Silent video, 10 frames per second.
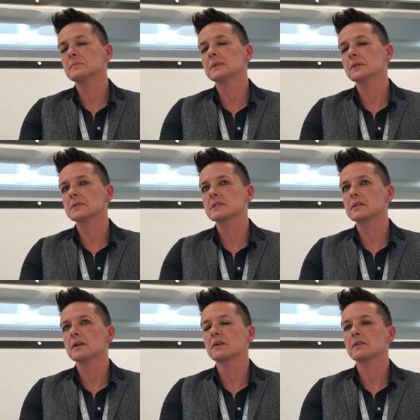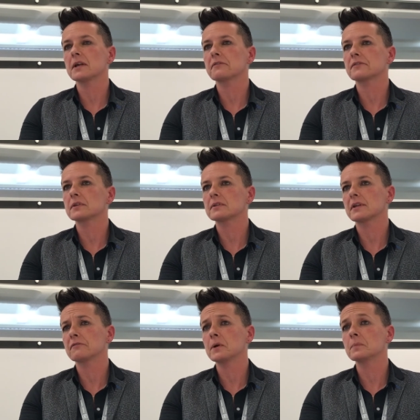It was uh, theft,
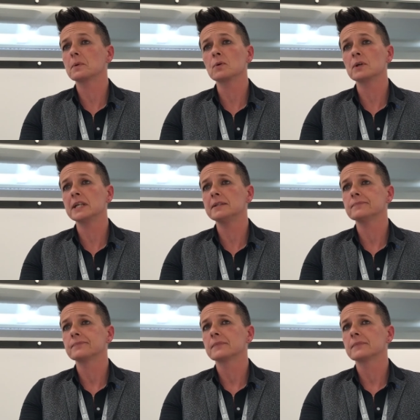theft by employee.